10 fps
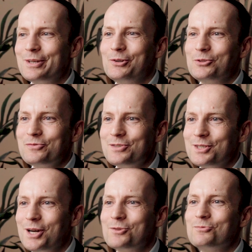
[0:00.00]
a lot of
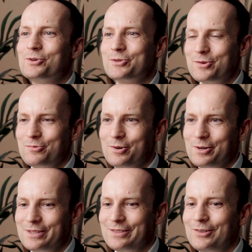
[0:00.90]
Star Wars
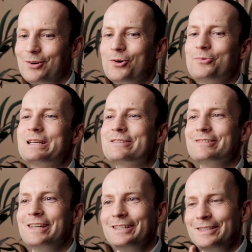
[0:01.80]
quotes, always
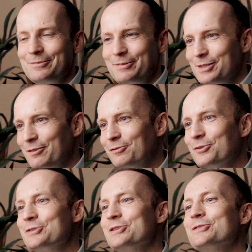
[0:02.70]
related with the
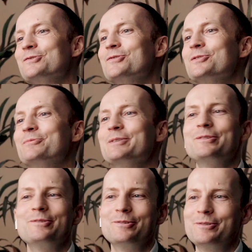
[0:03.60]
Force is strong with
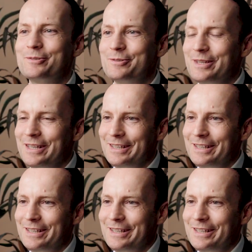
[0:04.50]
you, or